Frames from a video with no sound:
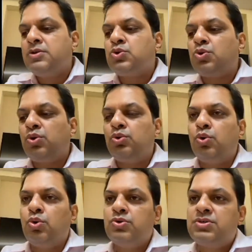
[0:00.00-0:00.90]
So
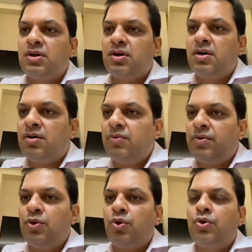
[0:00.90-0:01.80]
those,
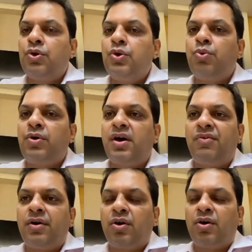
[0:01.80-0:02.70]
you would have
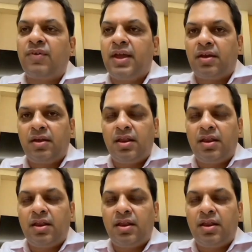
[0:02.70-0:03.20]
heard of, like,